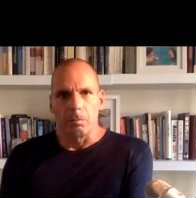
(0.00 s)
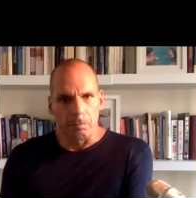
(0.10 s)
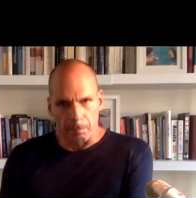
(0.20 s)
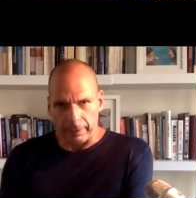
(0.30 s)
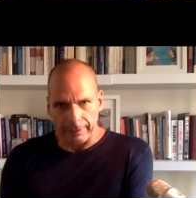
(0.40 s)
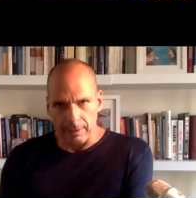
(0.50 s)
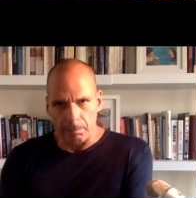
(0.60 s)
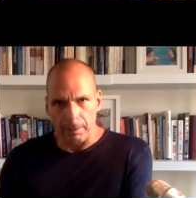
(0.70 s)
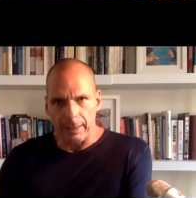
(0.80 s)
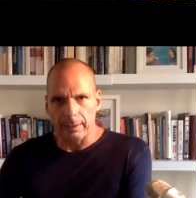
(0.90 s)

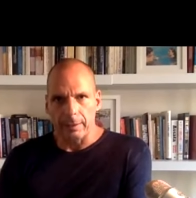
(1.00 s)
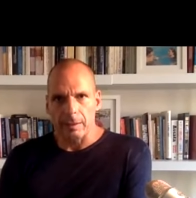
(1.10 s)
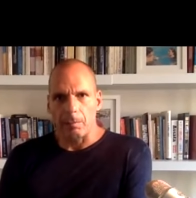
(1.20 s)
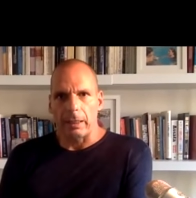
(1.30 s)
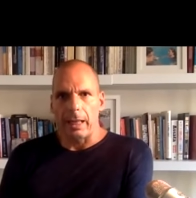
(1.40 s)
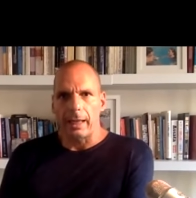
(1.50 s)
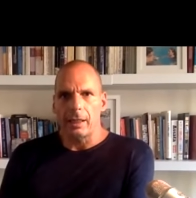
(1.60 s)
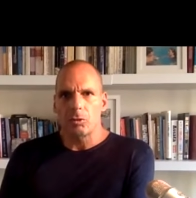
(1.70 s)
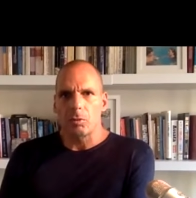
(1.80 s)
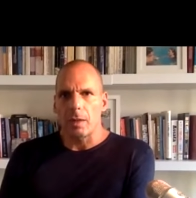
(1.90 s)
participating in some
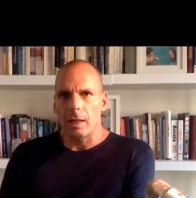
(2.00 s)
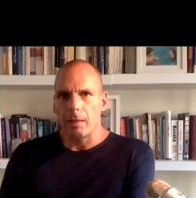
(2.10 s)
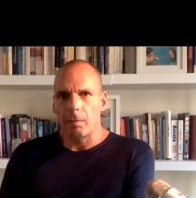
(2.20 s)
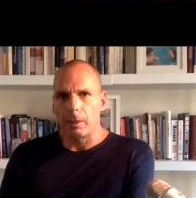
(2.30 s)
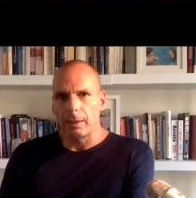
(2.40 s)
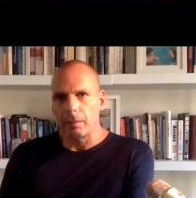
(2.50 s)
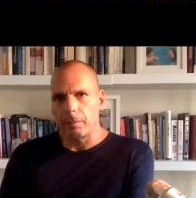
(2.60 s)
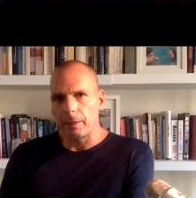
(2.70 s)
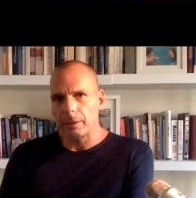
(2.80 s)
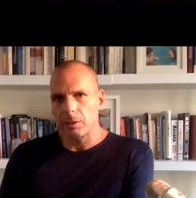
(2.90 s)
alliance with other political
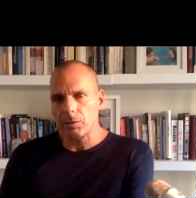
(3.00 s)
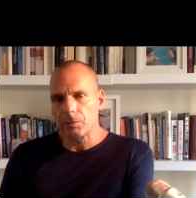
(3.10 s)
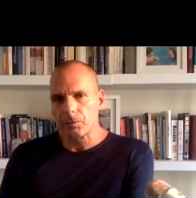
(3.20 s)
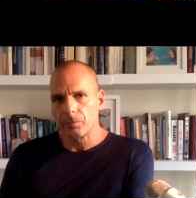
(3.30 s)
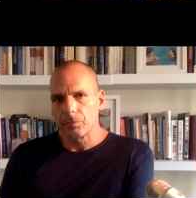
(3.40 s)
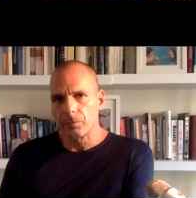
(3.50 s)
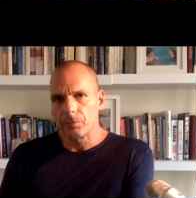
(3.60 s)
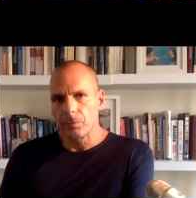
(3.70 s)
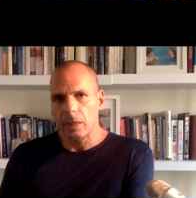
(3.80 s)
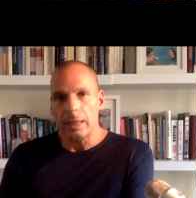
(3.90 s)
parties
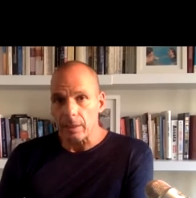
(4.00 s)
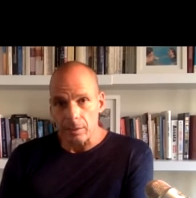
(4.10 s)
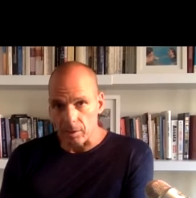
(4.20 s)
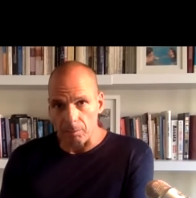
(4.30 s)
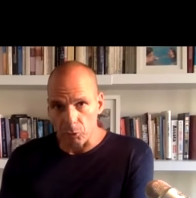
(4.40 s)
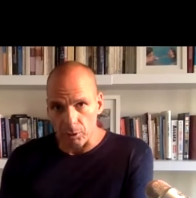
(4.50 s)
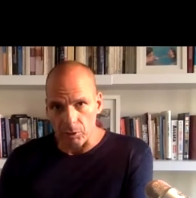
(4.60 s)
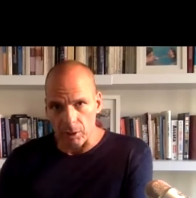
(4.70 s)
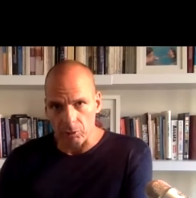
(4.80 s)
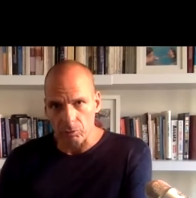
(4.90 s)
in some
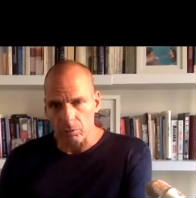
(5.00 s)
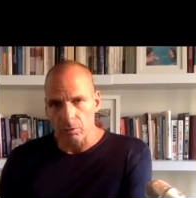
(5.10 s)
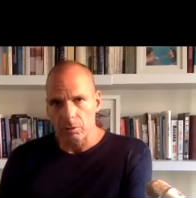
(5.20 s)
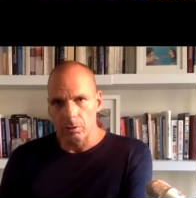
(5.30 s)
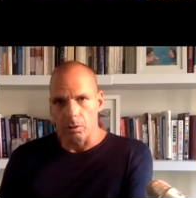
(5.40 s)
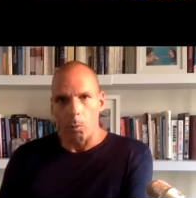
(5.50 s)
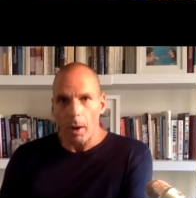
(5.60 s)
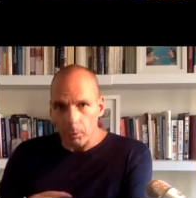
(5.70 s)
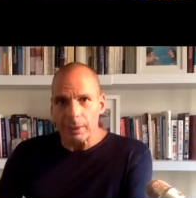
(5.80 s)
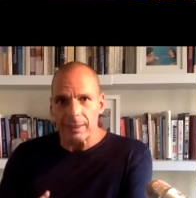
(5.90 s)
jurisdiction,
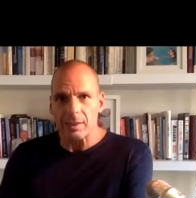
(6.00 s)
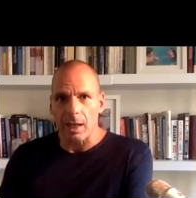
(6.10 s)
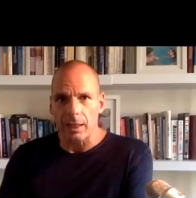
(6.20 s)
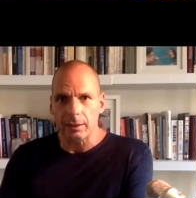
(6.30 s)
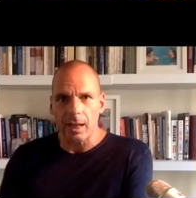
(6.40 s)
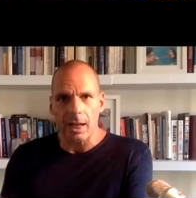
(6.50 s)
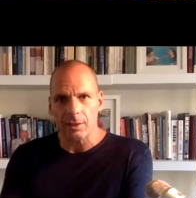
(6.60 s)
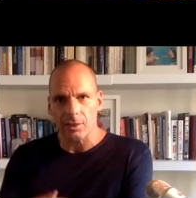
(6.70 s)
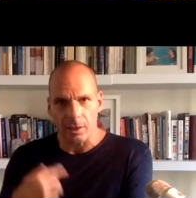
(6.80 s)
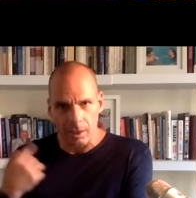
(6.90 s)
when we decide as
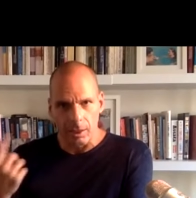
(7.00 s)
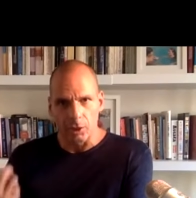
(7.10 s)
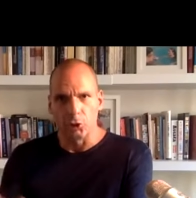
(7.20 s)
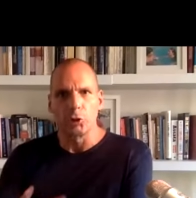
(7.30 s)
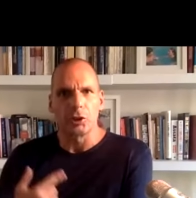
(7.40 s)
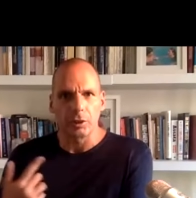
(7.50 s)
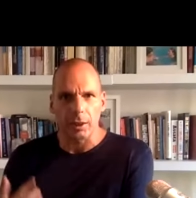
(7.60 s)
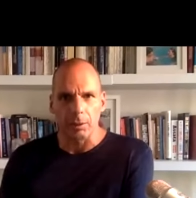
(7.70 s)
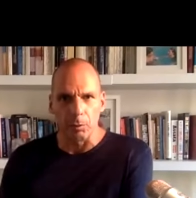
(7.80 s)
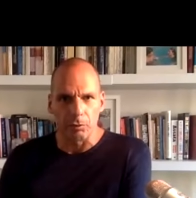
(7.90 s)
a
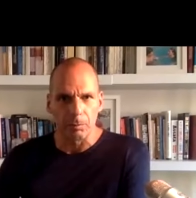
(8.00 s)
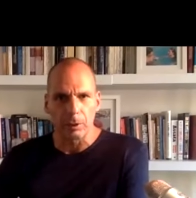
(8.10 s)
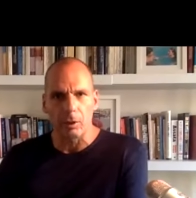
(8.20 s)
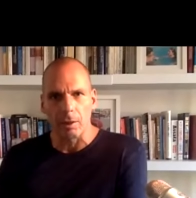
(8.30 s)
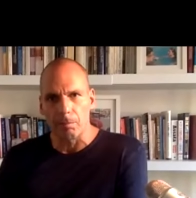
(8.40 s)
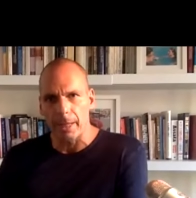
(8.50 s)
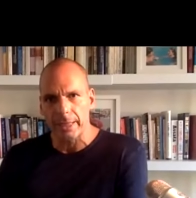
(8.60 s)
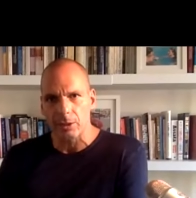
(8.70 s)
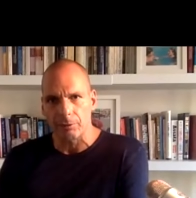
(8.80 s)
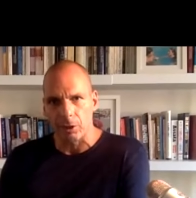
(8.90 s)
unitary movement on the
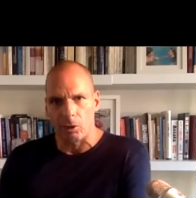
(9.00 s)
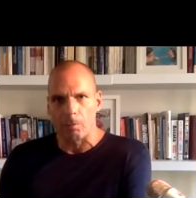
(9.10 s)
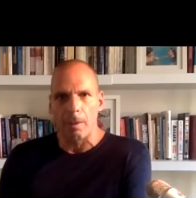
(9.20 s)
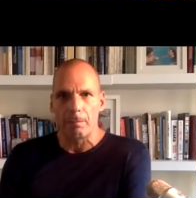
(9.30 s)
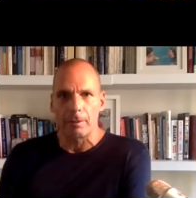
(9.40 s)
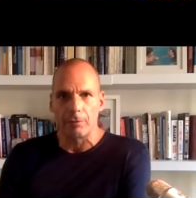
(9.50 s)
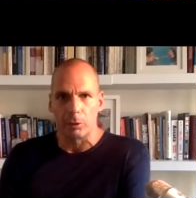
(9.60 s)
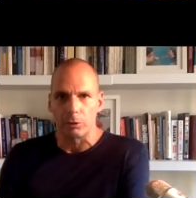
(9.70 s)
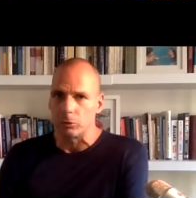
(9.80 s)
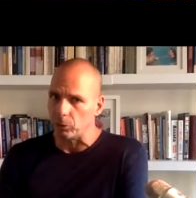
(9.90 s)
basis of an all-member
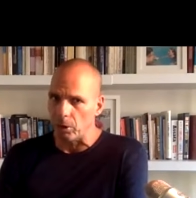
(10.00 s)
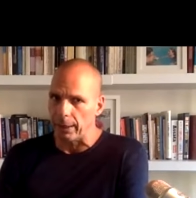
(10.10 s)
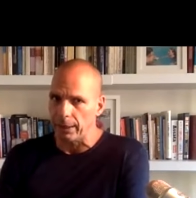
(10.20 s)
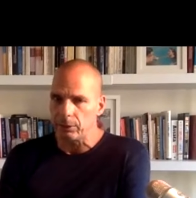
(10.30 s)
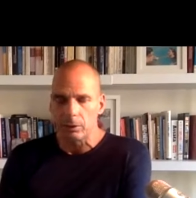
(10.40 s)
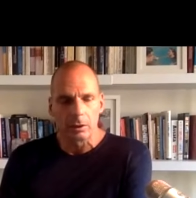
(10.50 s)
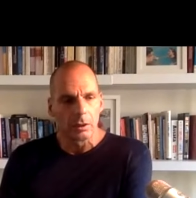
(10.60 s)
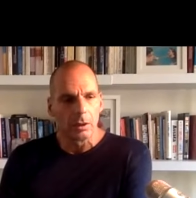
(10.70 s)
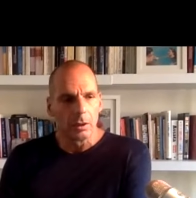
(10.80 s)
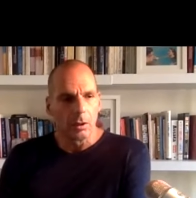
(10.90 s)
vote to go ahead,
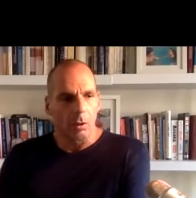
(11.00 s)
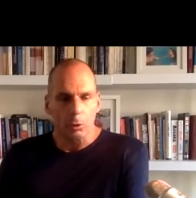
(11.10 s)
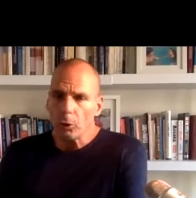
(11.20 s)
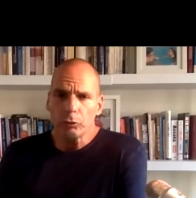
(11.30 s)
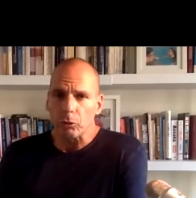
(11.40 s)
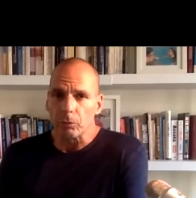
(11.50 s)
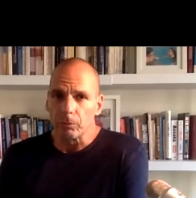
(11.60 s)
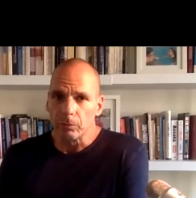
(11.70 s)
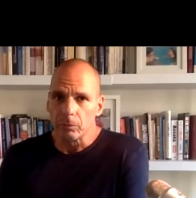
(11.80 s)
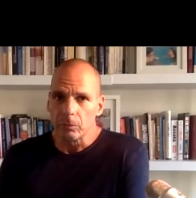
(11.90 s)
or not to.
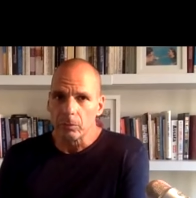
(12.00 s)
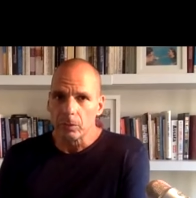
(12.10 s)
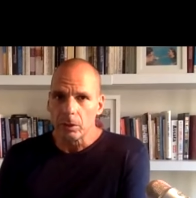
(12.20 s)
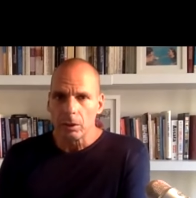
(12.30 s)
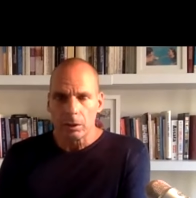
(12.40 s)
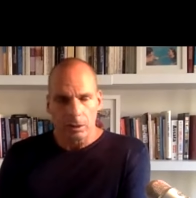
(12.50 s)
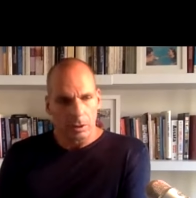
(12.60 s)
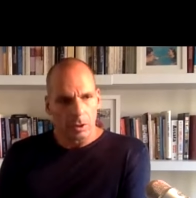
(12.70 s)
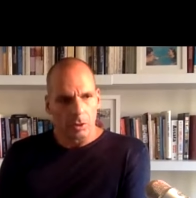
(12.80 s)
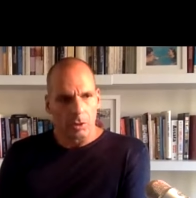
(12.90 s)

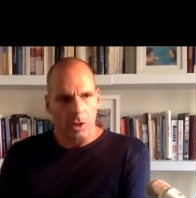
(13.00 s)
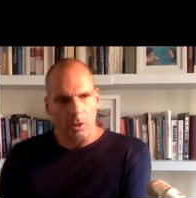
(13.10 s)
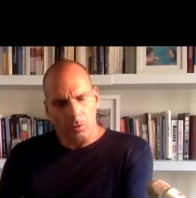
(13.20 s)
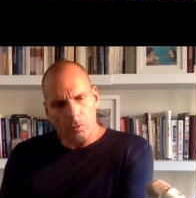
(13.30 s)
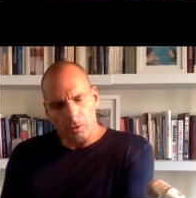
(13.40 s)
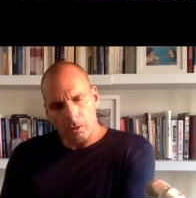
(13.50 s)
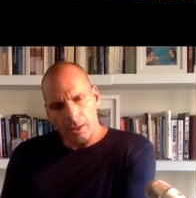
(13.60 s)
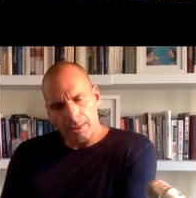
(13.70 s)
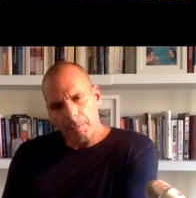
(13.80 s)
So let's be